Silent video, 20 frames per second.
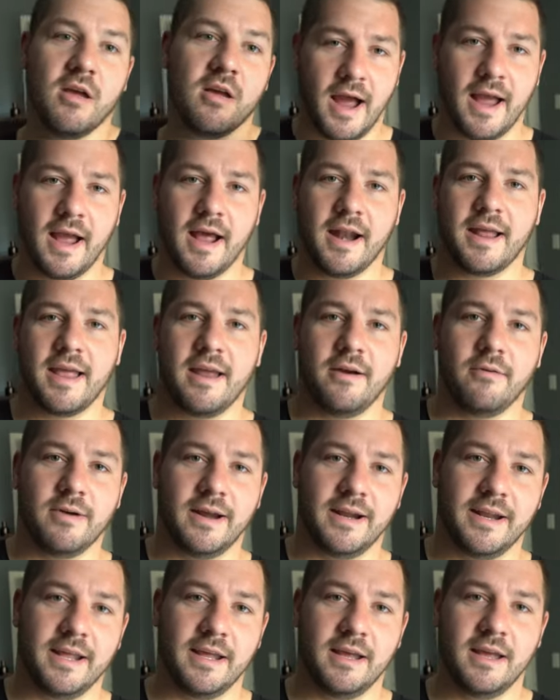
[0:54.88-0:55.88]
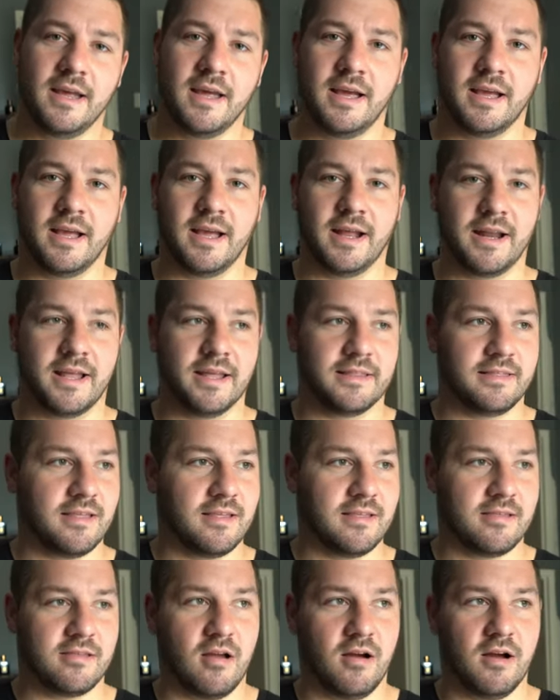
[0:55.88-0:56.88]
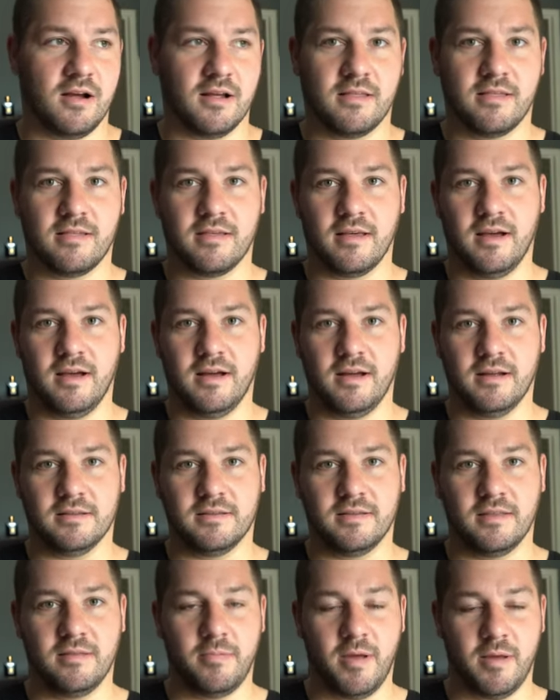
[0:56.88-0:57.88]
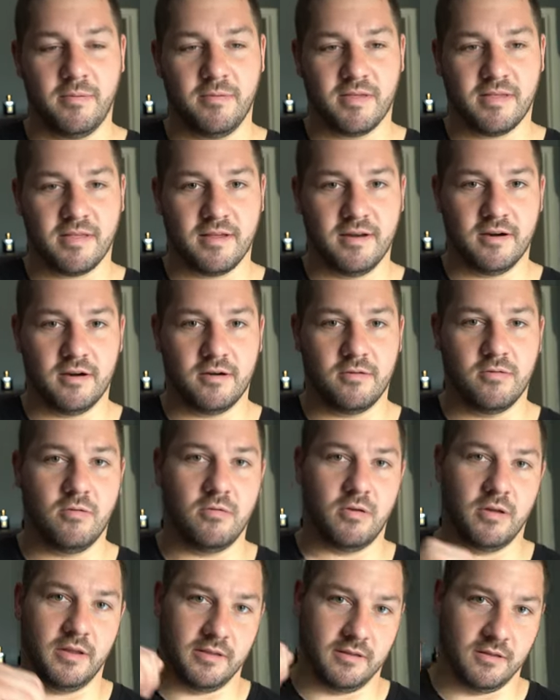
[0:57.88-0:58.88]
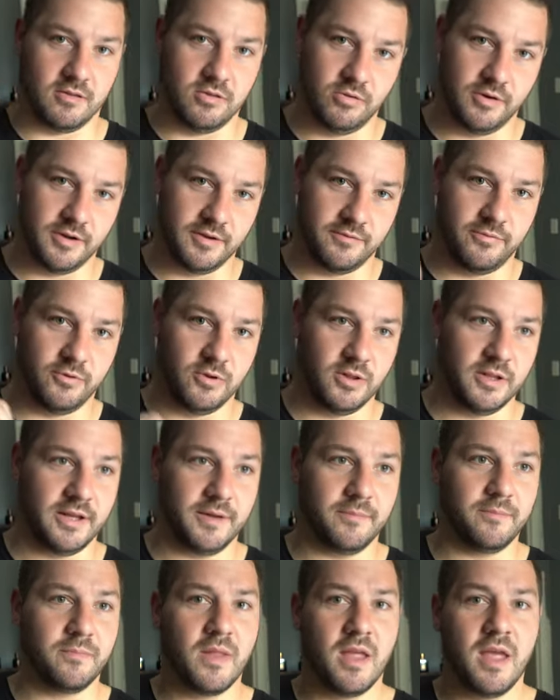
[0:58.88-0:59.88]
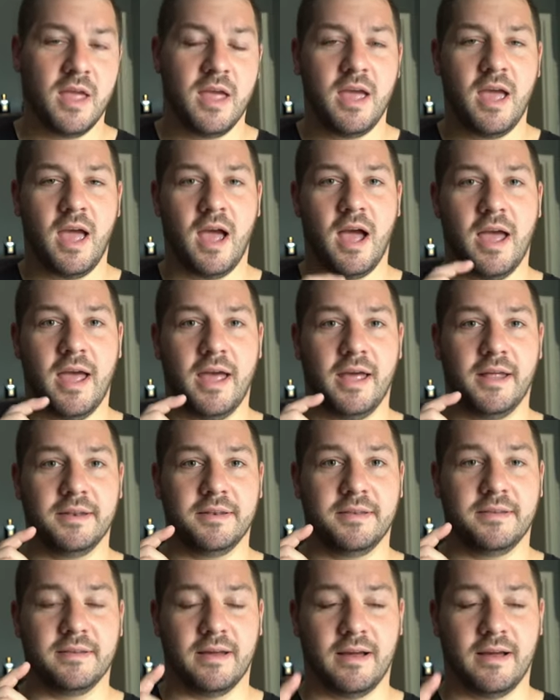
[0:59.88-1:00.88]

I gotta get ready, I gotta get these dogs to the babysitter, including Fuli, and